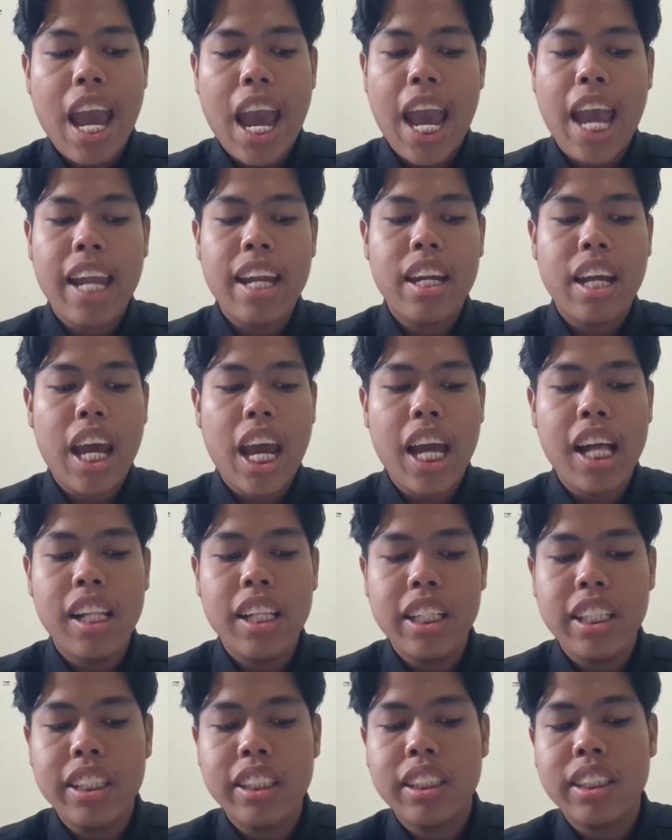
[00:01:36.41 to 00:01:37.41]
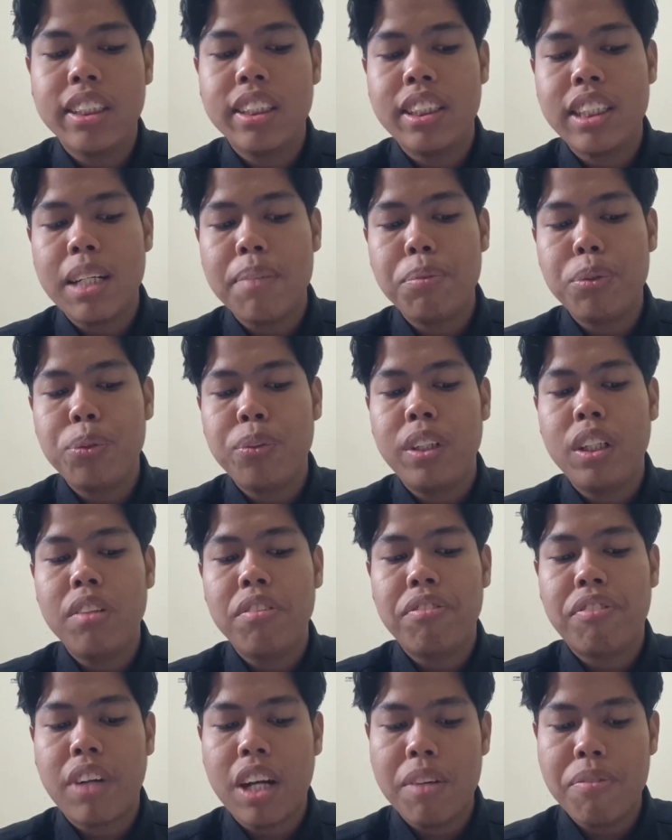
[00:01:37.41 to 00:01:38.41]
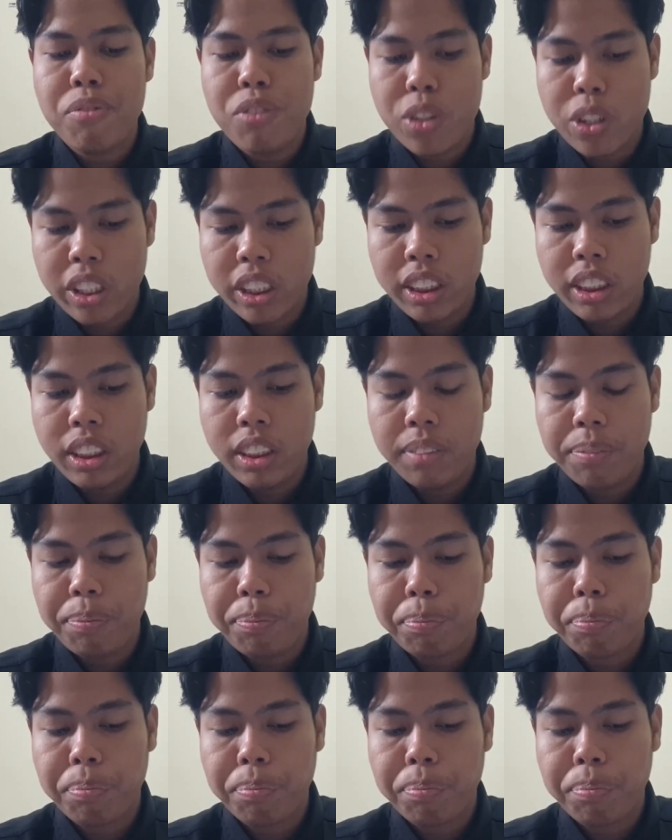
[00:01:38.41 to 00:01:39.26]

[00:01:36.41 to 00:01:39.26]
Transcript: and alien conceptual frameworks.